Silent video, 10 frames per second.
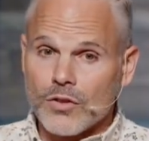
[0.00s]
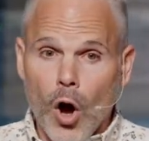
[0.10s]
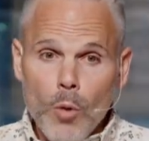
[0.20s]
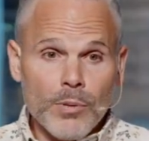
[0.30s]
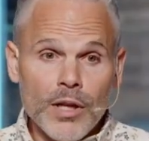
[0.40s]

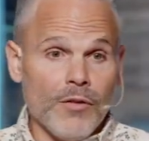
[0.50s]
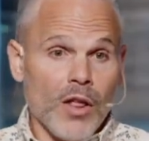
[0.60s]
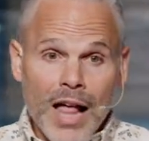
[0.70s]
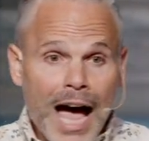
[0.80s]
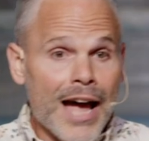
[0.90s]
Don't believe the
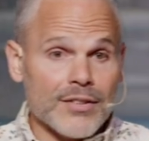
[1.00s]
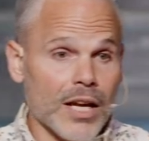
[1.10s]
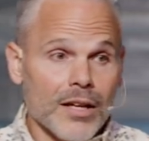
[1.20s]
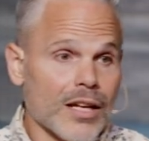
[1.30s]
lies.